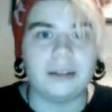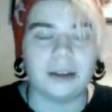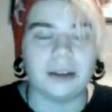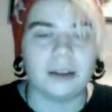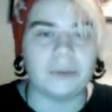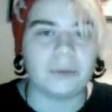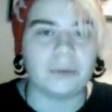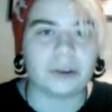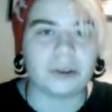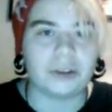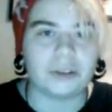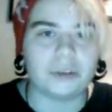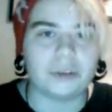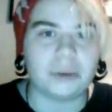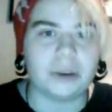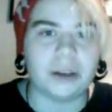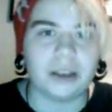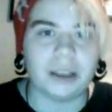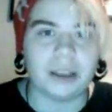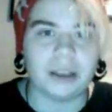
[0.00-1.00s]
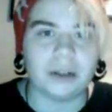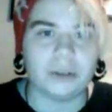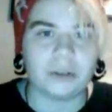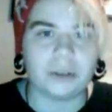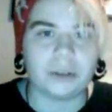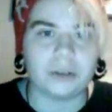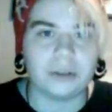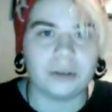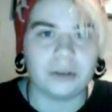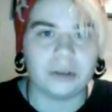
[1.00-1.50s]
Like fucking 20
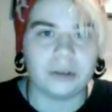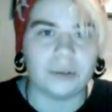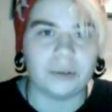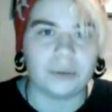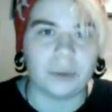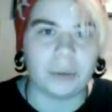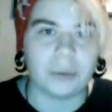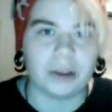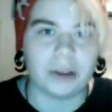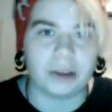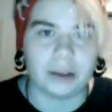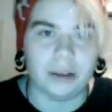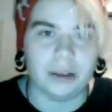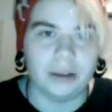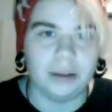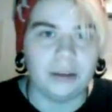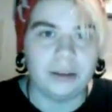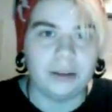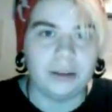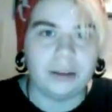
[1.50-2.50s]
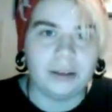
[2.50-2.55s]
years. If I'm lucky.